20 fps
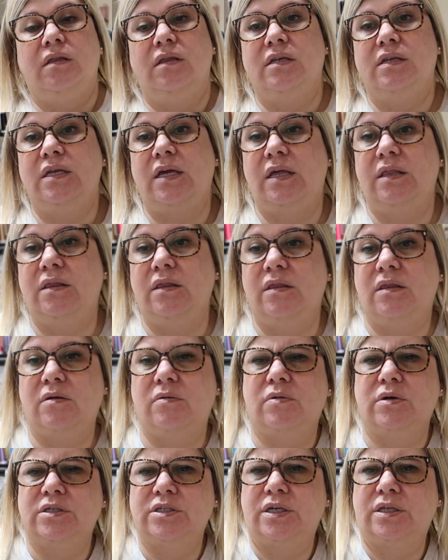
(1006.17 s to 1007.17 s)
the 10th,
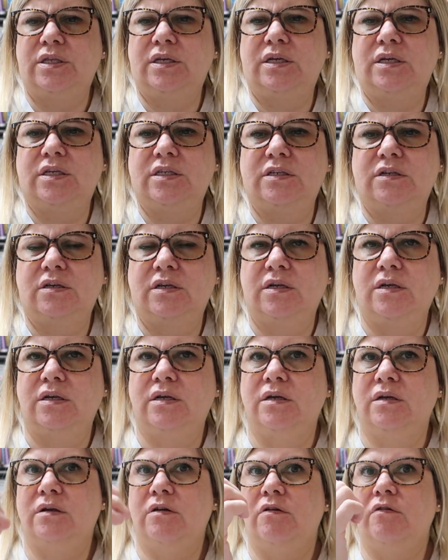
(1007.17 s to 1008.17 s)
which I think is
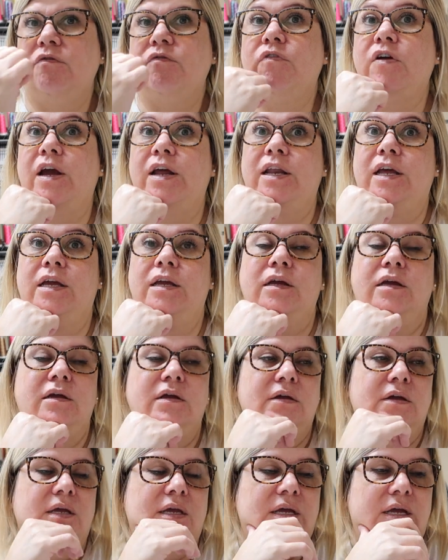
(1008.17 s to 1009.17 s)
Friday.
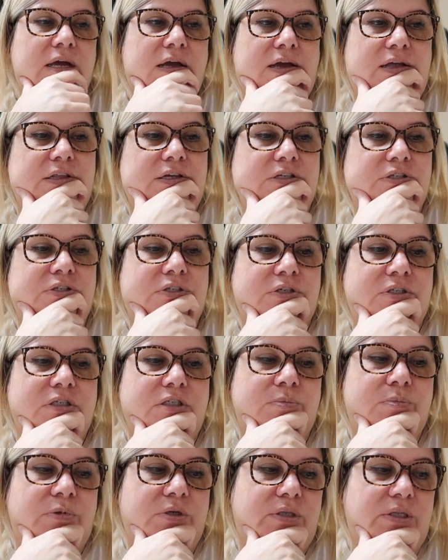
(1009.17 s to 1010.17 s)
And then
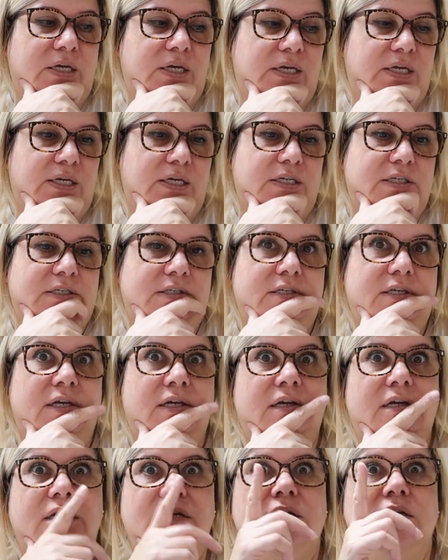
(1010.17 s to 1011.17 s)
Shirley's birthday is
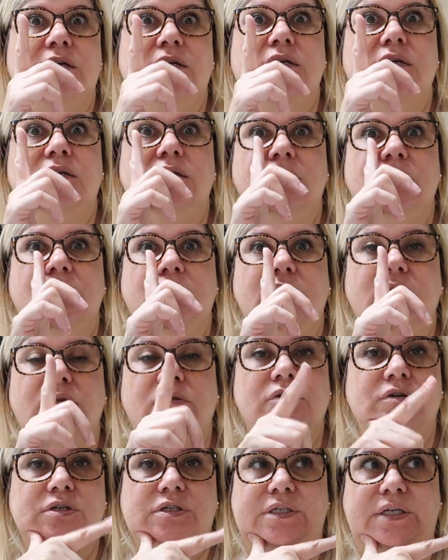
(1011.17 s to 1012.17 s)

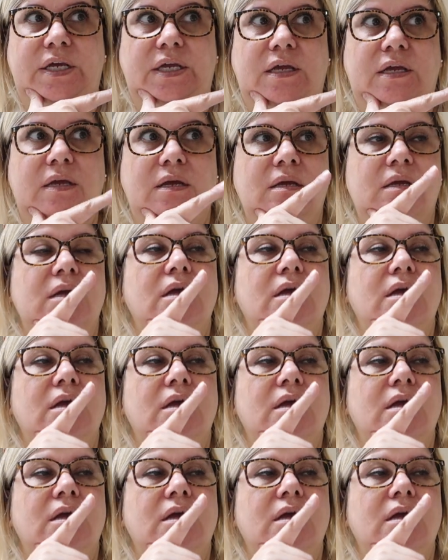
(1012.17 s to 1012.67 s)
Thursday.